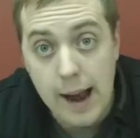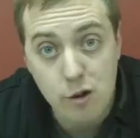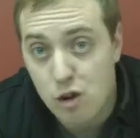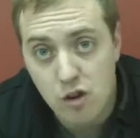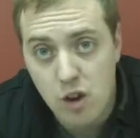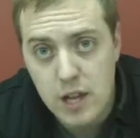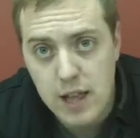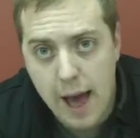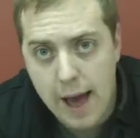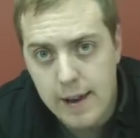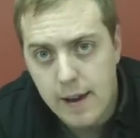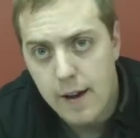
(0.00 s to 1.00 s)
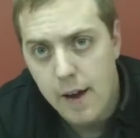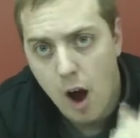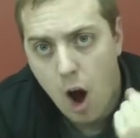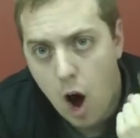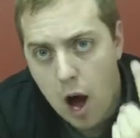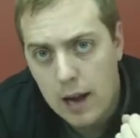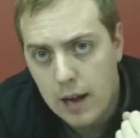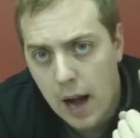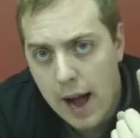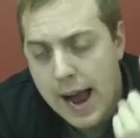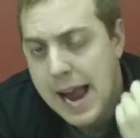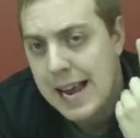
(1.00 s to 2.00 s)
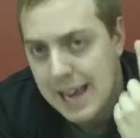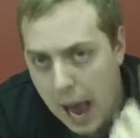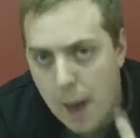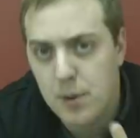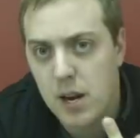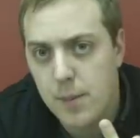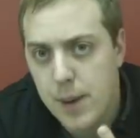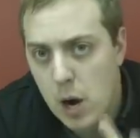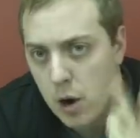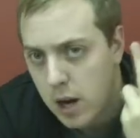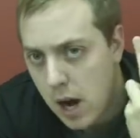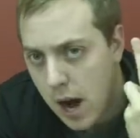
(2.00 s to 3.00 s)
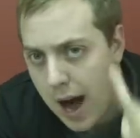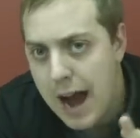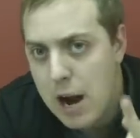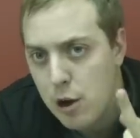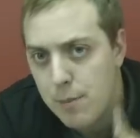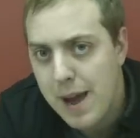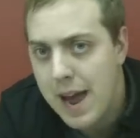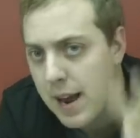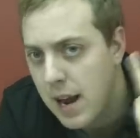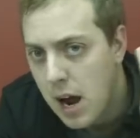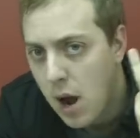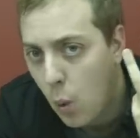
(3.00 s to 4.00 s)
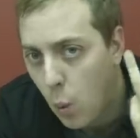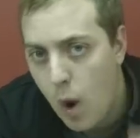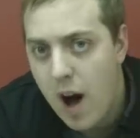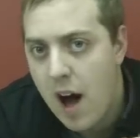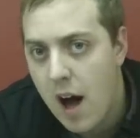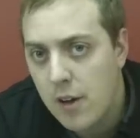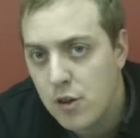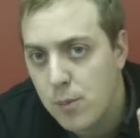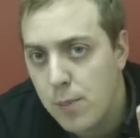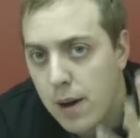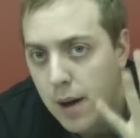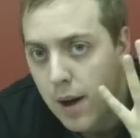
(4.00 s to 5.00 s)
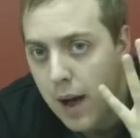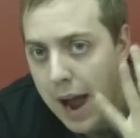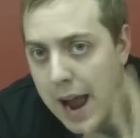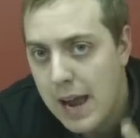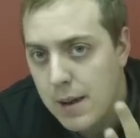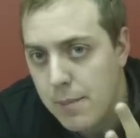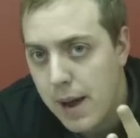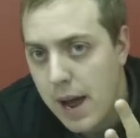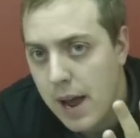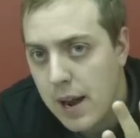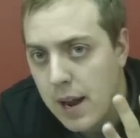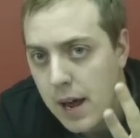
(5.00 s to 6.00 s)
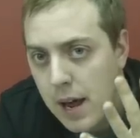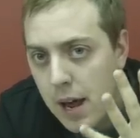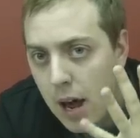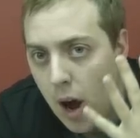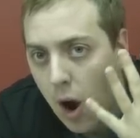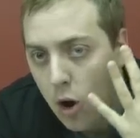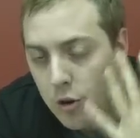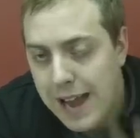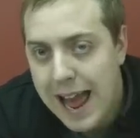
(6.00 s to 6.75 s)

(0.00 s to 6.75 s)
And just like that, Hawkeye, Captain America, Iron Man, Wasp, Ant Man are